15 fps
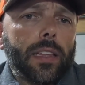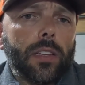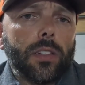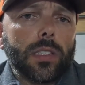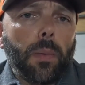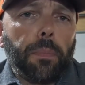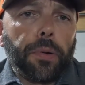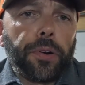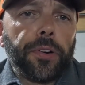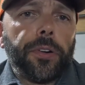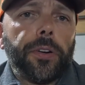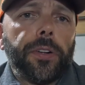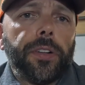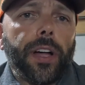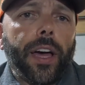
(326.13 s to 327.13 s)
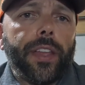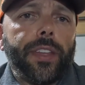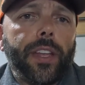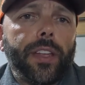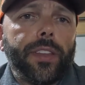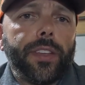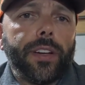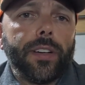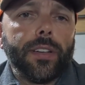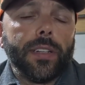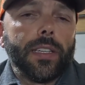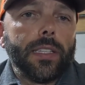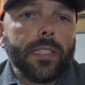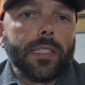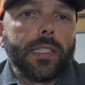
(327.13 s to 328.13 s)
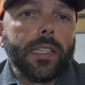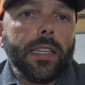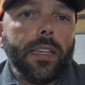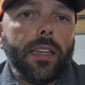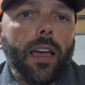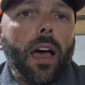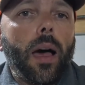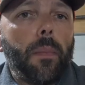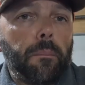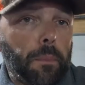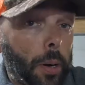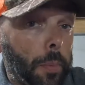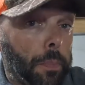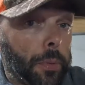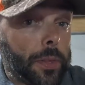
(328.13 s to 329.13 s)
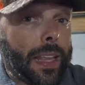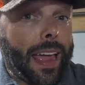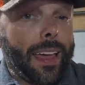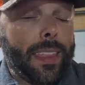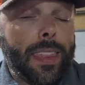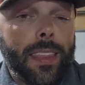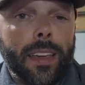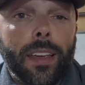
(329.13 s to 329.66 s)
There's a pearl, and then there is the Purple Death,